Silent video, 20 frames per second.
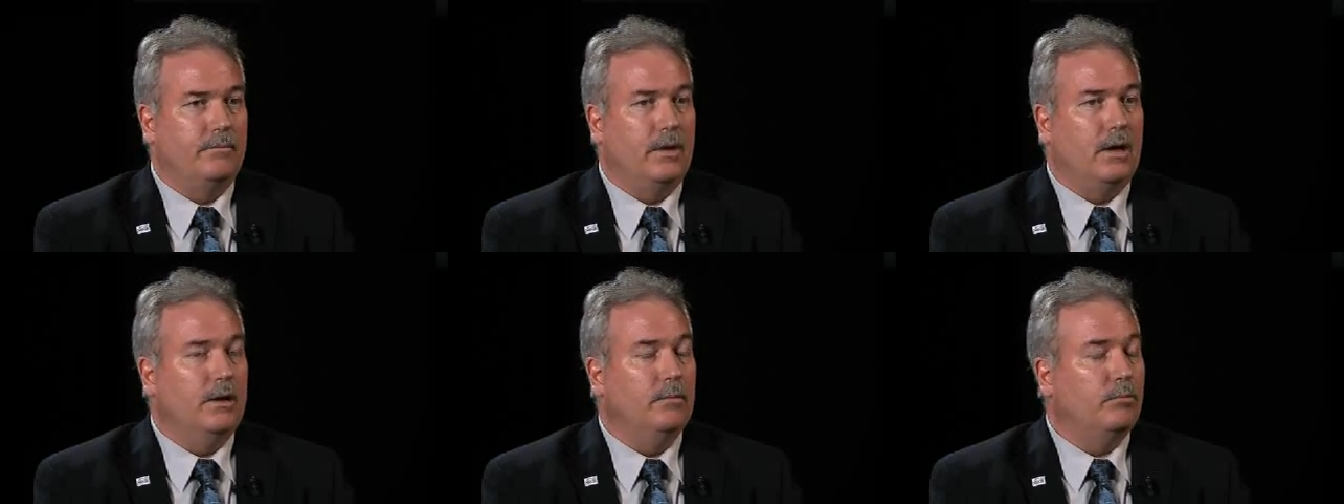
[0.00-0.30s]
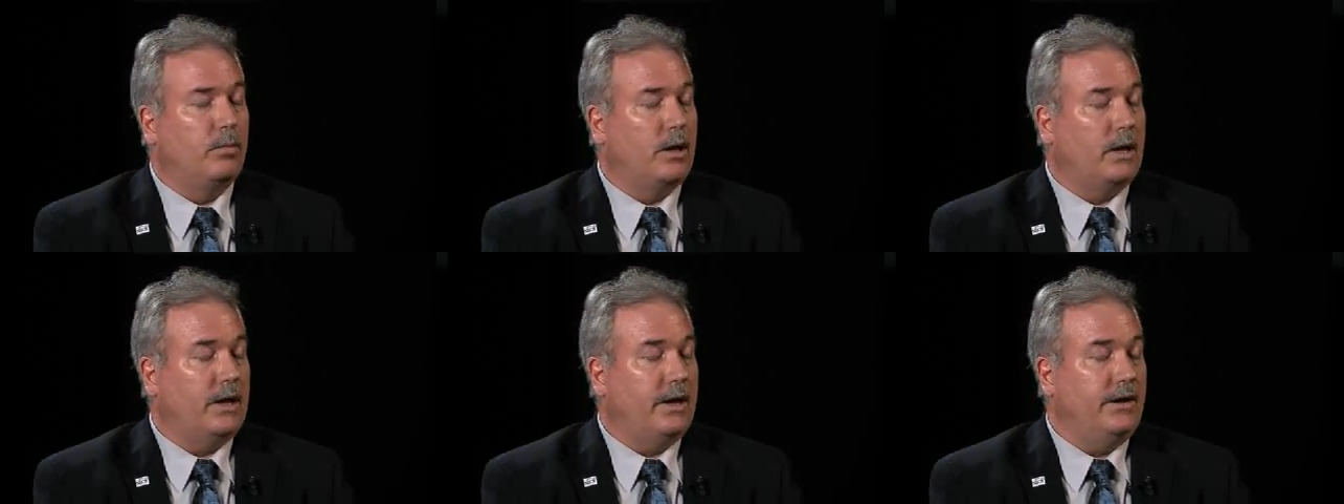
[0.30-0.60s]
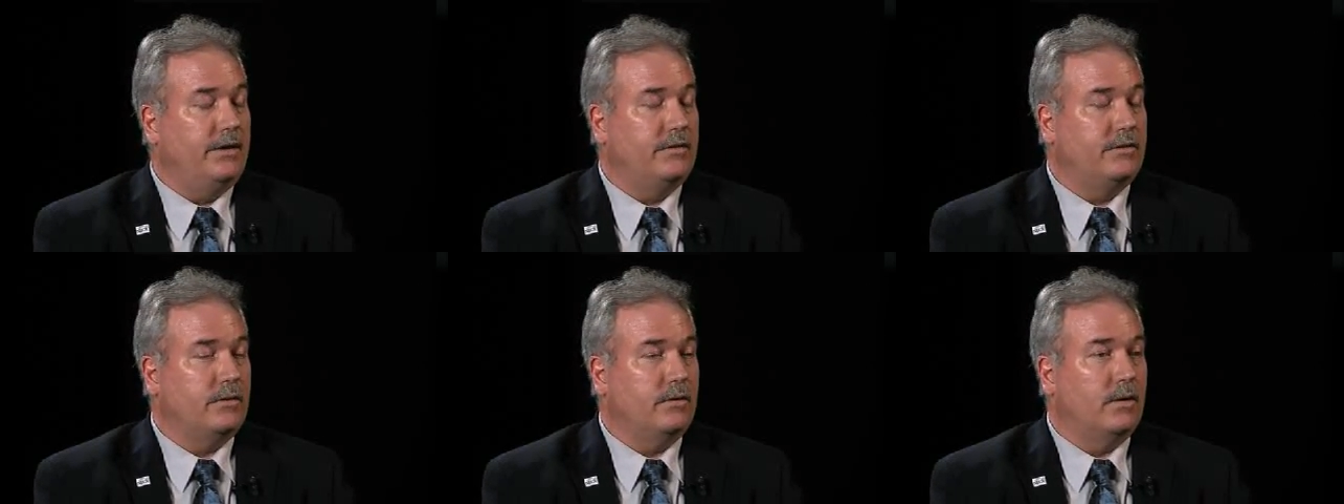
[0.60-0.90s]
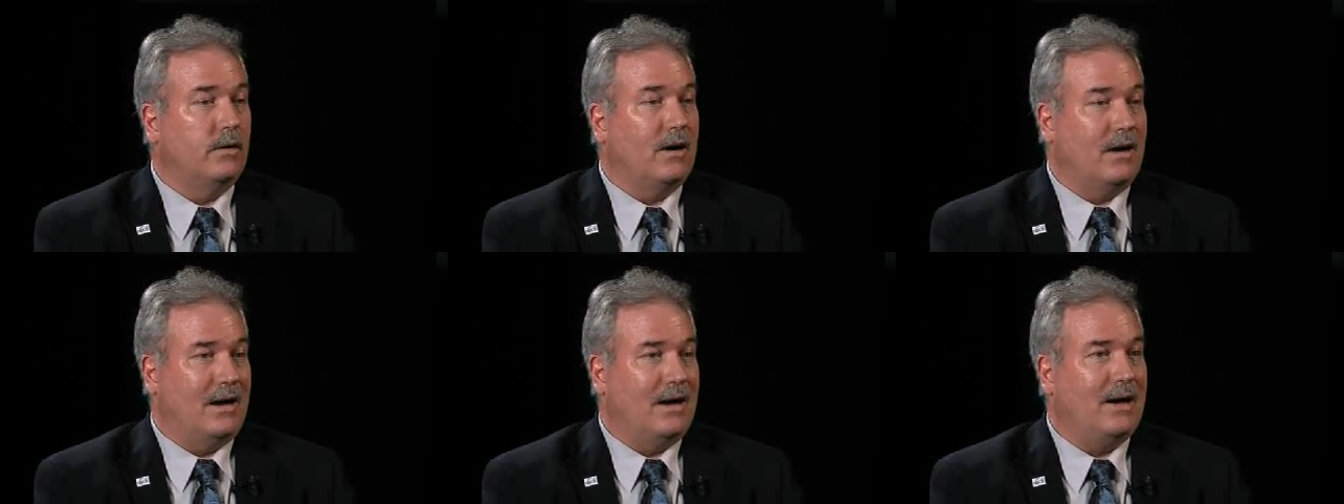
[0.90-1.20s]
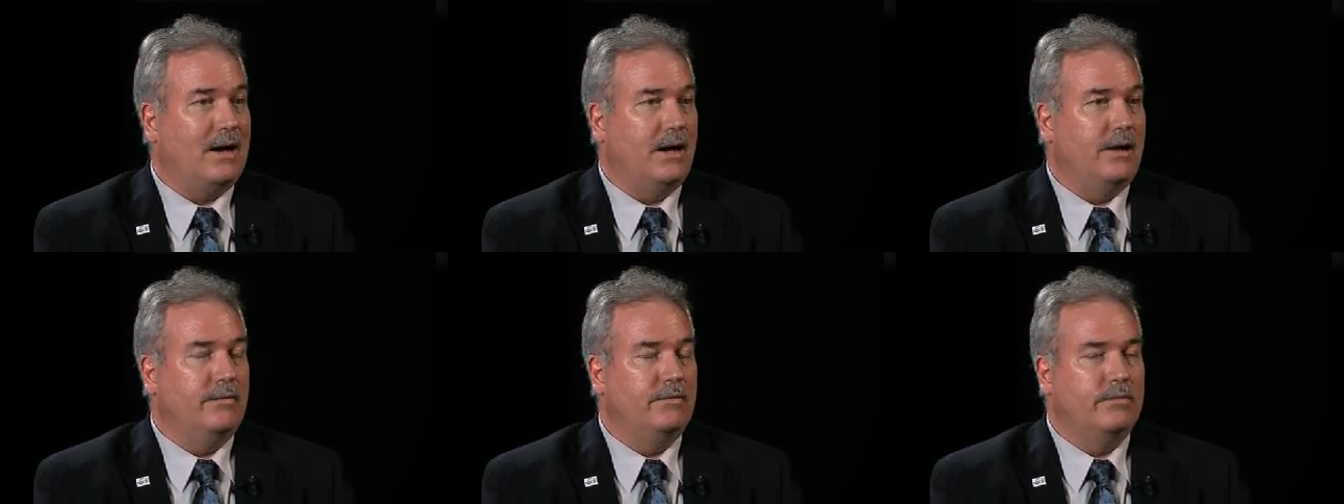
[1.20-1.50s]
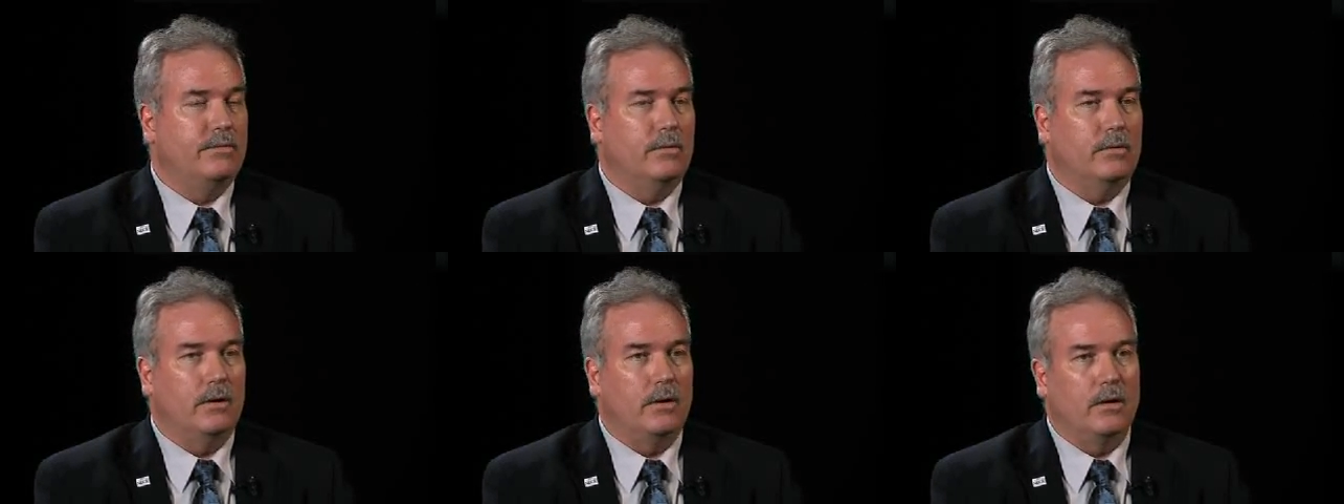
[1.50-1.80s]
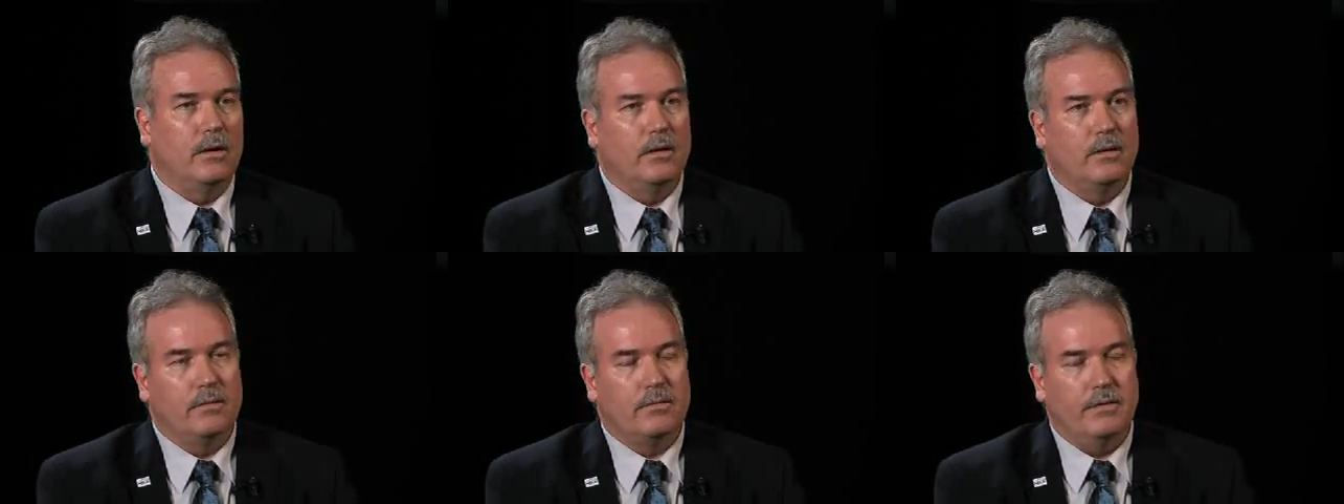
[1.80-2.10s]
in place or on
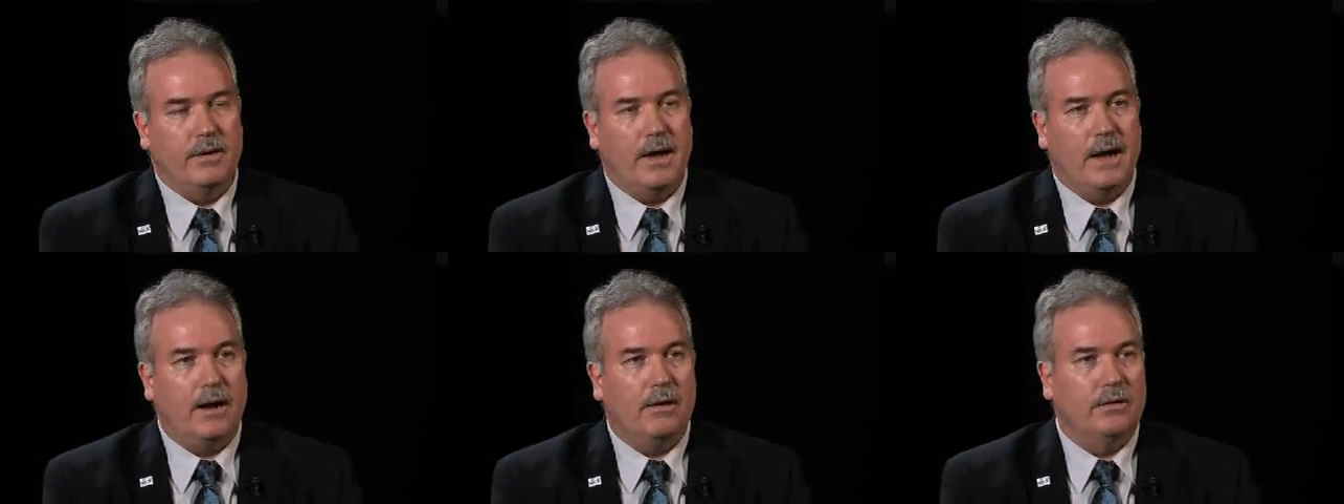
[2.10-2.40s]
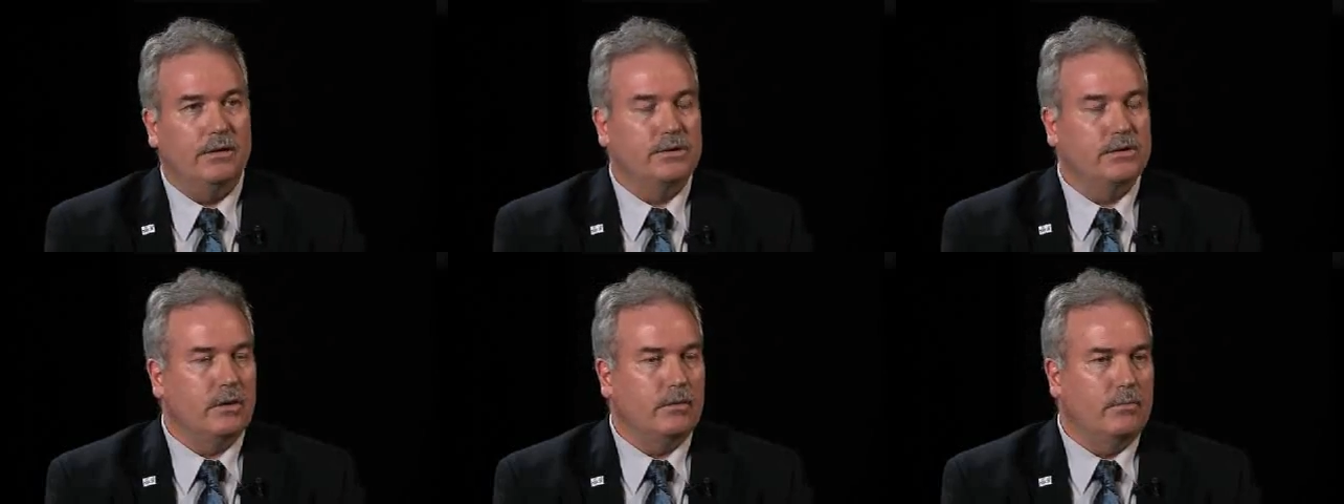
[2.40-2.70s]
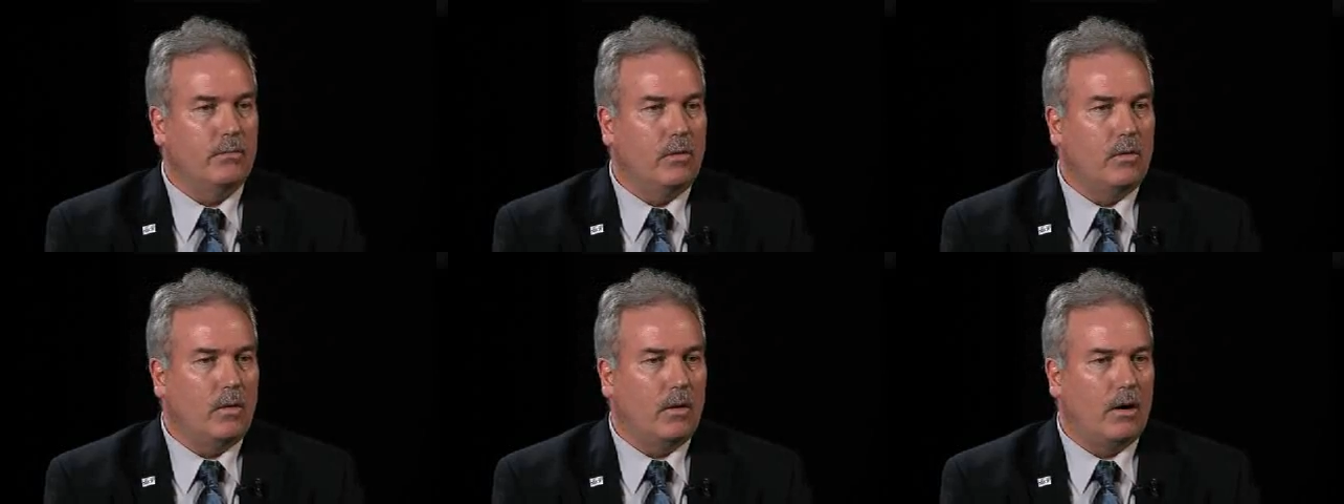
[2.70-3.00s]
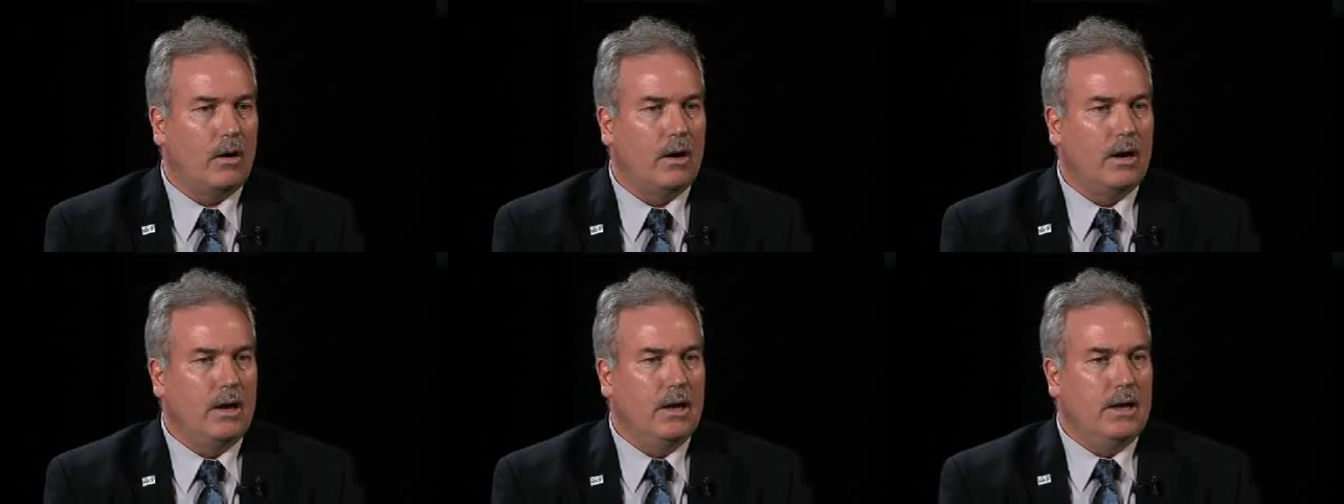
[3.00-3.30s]
for 3 hours or more,